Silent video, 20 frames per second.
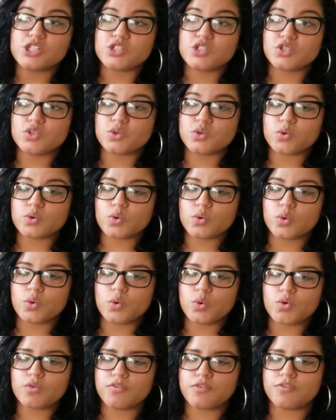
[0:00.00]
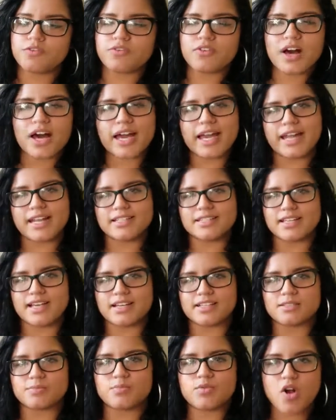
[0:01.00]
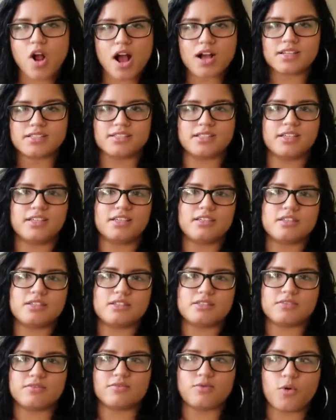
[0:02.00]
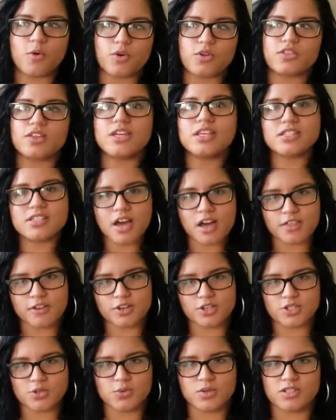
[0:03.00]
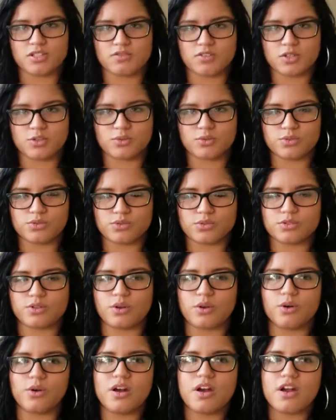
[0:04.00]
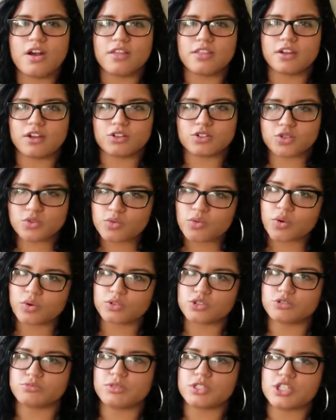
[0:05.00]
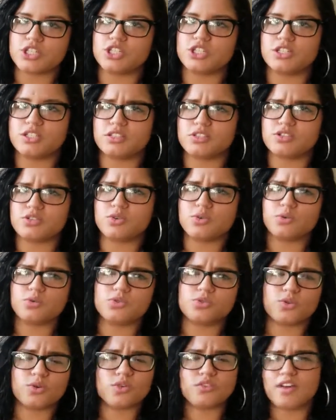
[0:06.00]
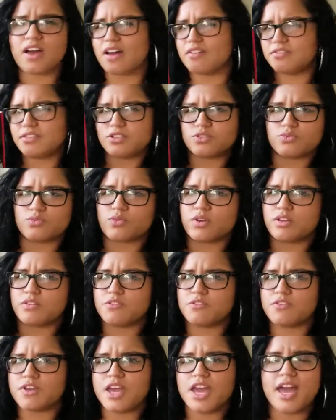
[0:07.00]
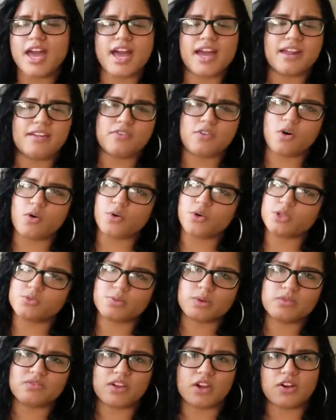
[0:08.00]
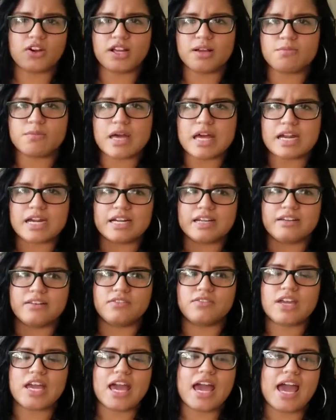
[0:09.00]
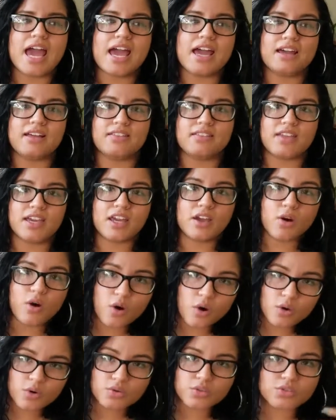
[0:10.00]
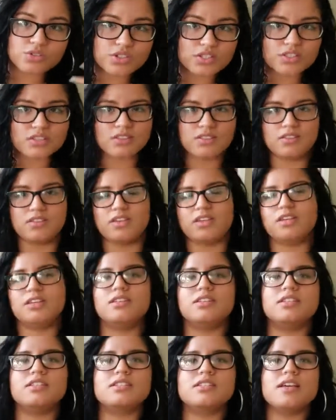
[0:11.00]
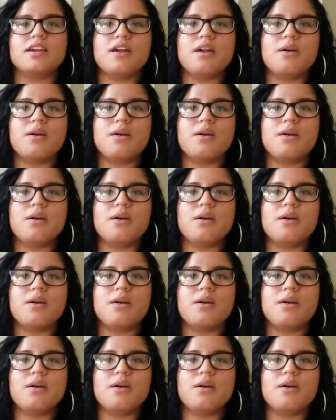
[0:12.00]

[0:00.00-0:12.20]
to fight as proxies for these other two individuals. So there are two older magicians who sort of have this riff and have always been very competitive, and they host these